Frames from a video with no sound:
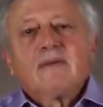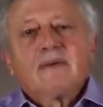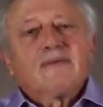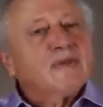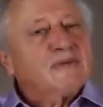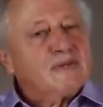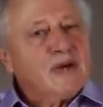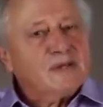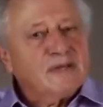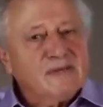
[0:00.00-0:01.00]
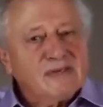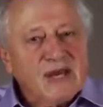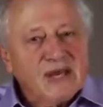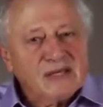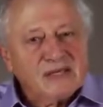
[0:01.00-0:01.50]
But for the majority of the
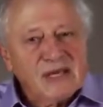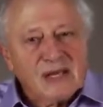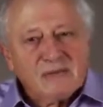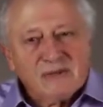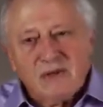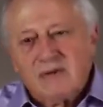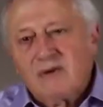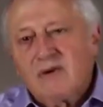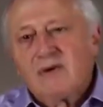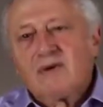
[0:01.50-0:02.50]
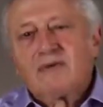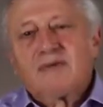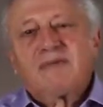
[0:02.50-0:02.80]
Zionists, that was not the conclusion.